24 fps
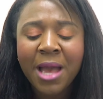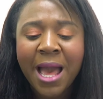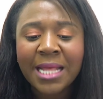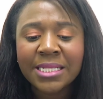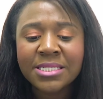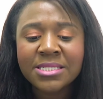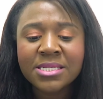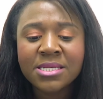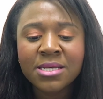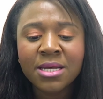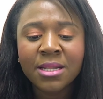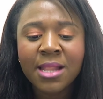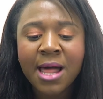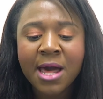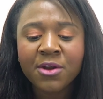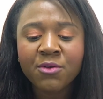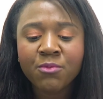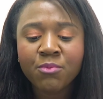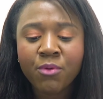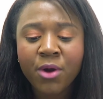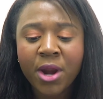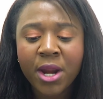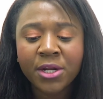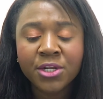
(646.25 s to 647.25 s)
I see a
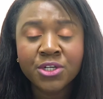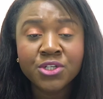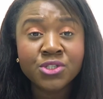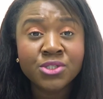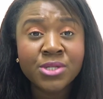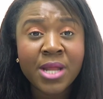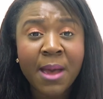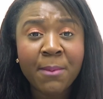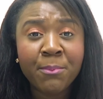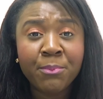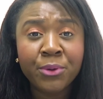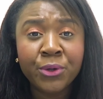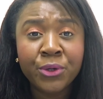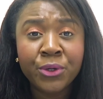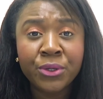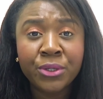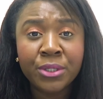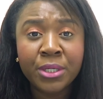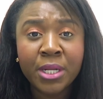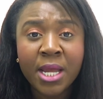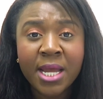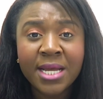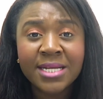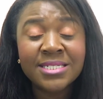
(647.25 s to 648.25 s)
lot of braiders that
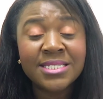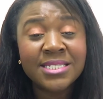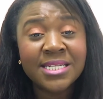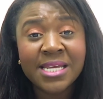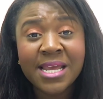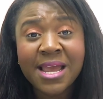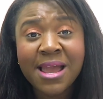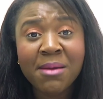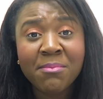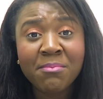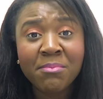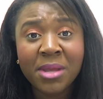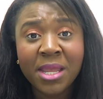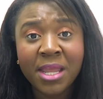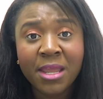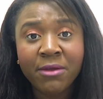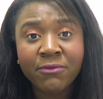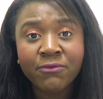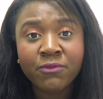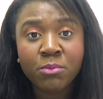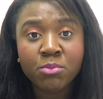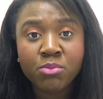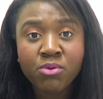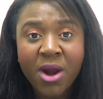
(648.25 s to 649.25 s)
put DM
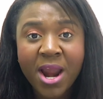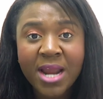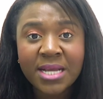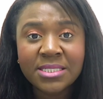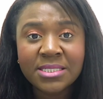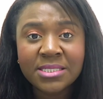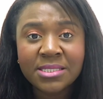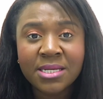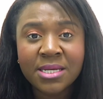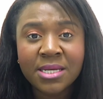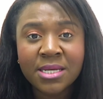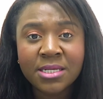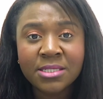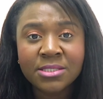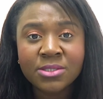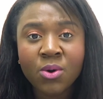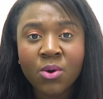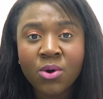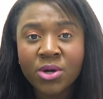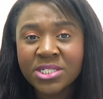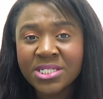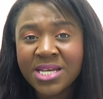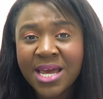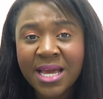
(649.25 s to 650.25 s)
me for prices
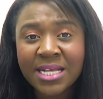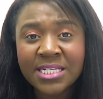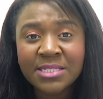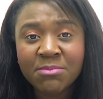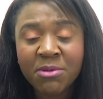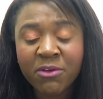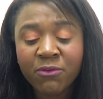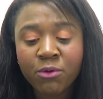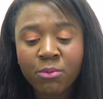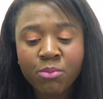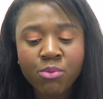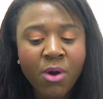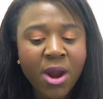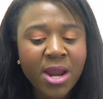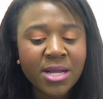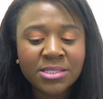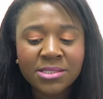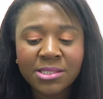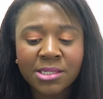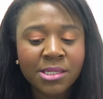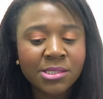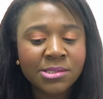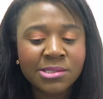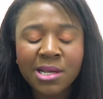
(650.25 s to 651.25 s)
or text me for
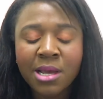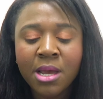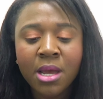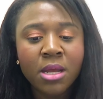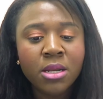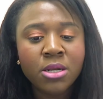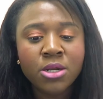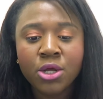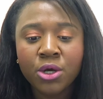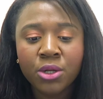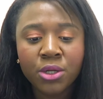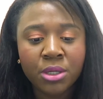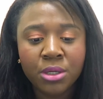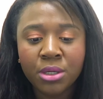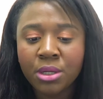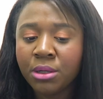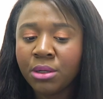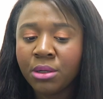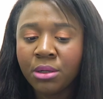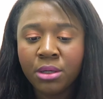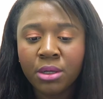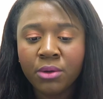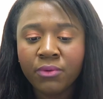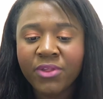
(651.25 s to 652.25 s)
prices. No.
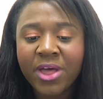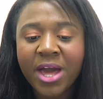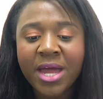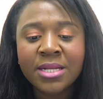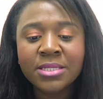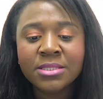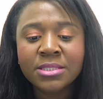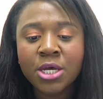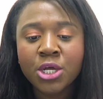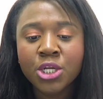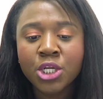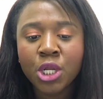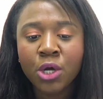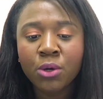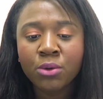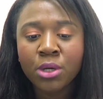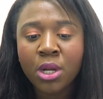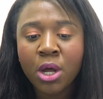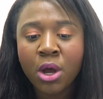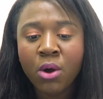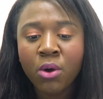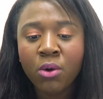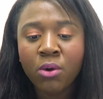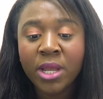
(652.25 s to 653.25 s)
That is a
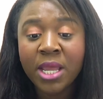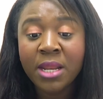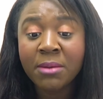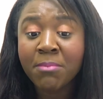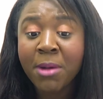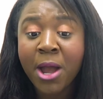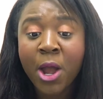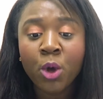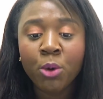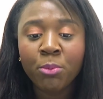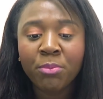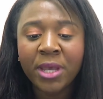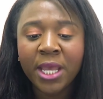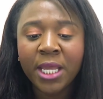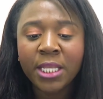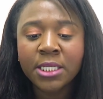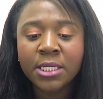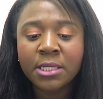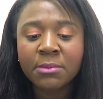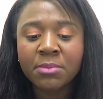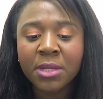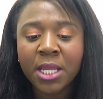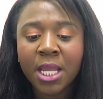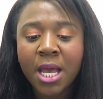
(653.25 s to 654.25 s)
no-no in my
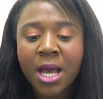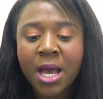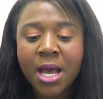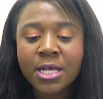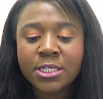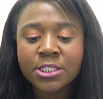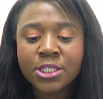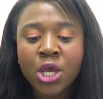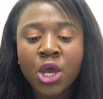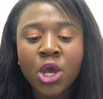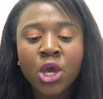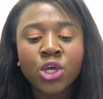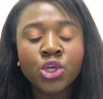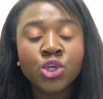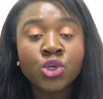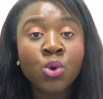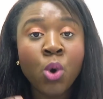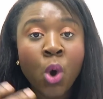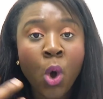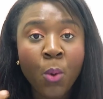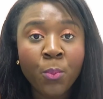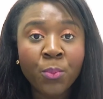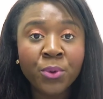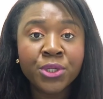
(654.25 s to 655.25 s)
opinion, because
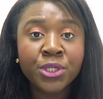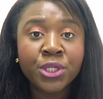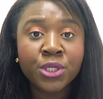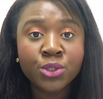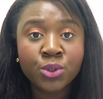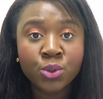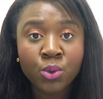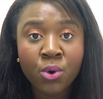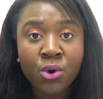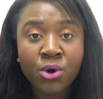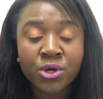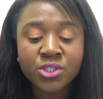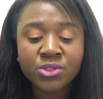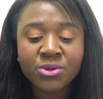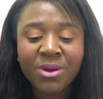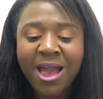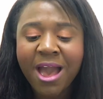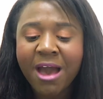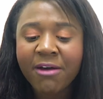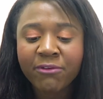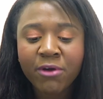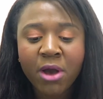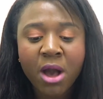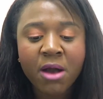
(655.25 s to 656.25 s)
you open the door to
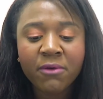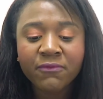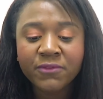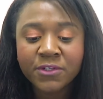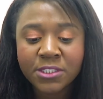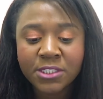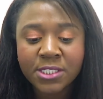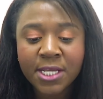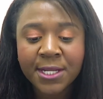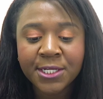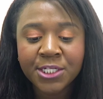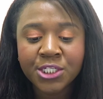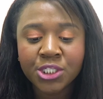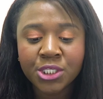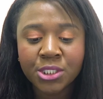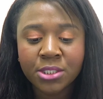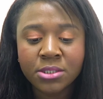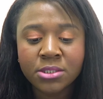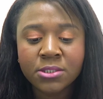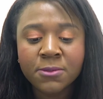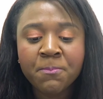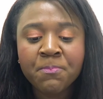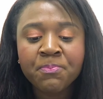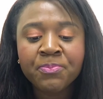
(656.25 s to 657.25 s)
have
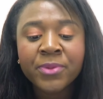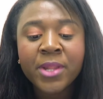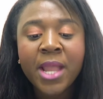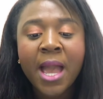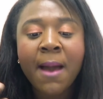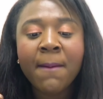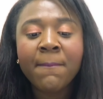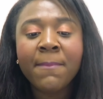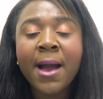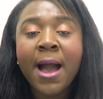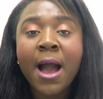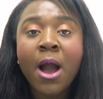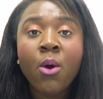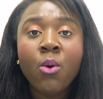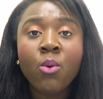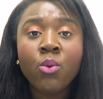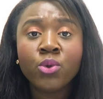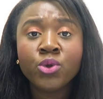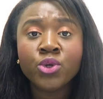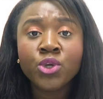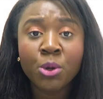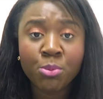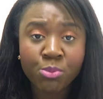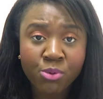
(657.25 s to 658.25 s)
conversations
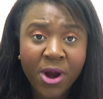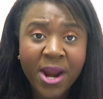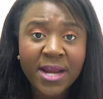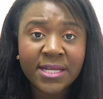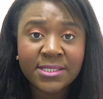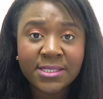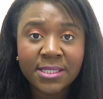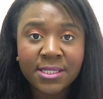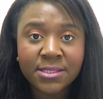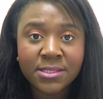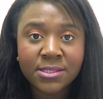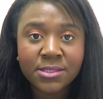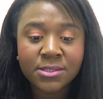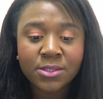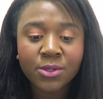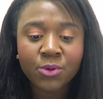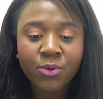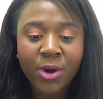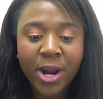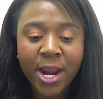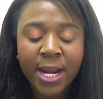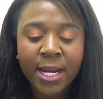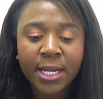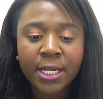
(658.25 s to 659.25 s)
about your prices,
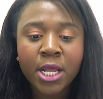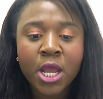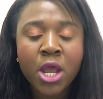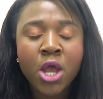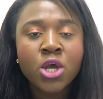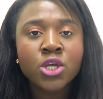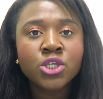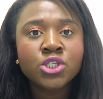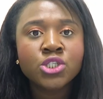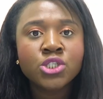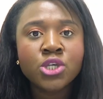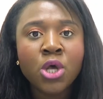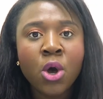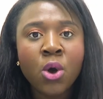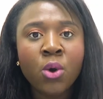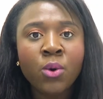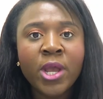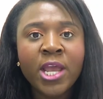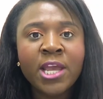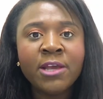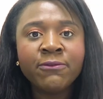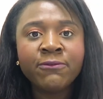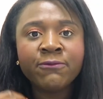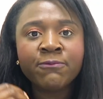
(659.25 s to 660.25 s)
right?
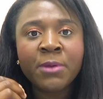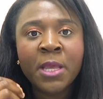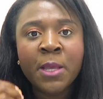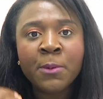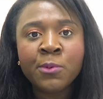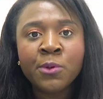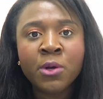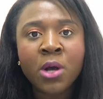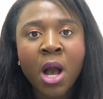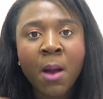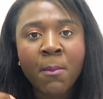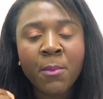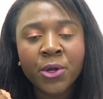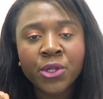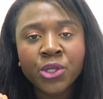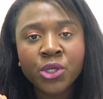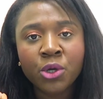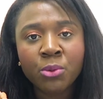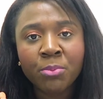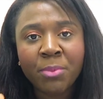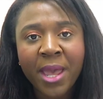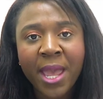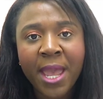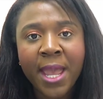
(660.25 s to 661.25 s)
So if people come on
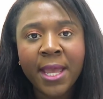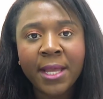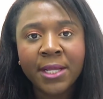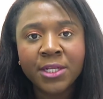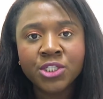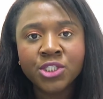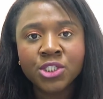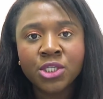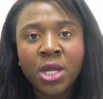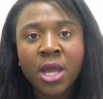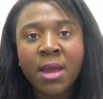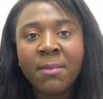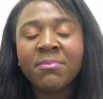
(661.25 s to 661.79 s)
your page,